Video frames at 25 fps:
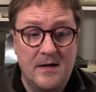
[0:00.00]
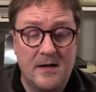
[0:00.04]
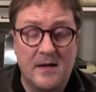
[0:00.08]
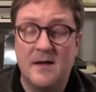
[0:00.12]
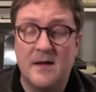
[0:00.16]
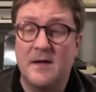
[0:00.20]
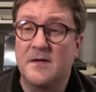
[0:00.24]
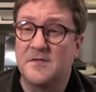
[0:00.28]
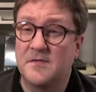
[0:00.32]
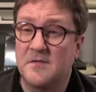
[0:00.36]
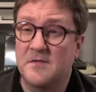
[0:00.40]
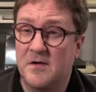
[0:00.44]

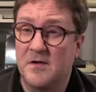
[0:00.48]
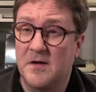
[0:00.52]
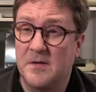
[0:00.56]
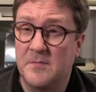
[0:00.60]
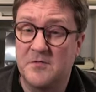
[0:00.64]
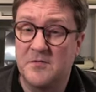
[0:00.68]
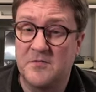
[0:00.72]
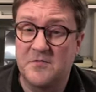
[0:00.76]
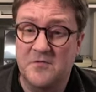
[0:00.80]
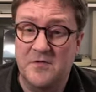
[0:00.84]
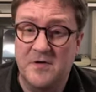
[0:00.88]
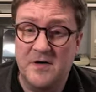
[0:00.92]
is
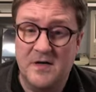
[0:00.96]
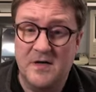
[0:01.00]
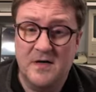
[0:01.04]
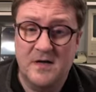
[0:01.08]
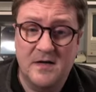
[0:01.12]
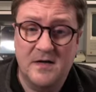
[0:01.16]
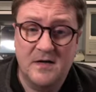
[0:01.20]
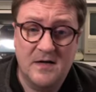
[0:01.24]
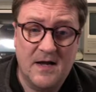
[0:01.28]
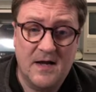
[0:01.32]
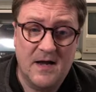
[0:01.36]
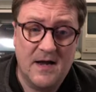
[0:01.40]
telemetry.
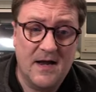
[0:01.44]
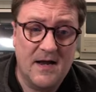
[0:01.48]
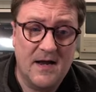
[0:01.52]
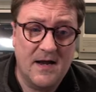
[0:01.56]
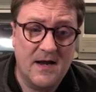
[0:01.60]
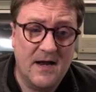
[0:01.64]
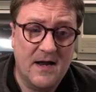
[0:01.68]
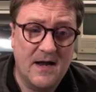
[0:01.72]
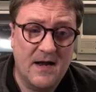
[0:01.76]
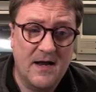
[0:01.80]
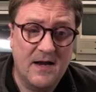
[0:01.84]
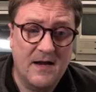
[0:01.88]

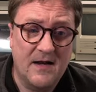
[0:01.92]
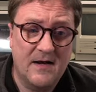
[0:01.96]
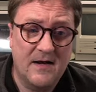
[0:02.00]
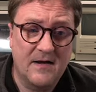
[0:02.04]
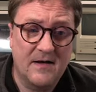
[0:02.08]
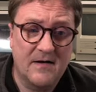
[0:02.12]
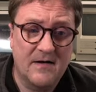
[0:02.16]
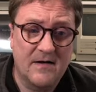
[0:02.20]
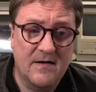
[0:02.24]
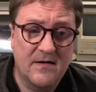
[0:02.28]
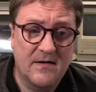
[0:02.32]
And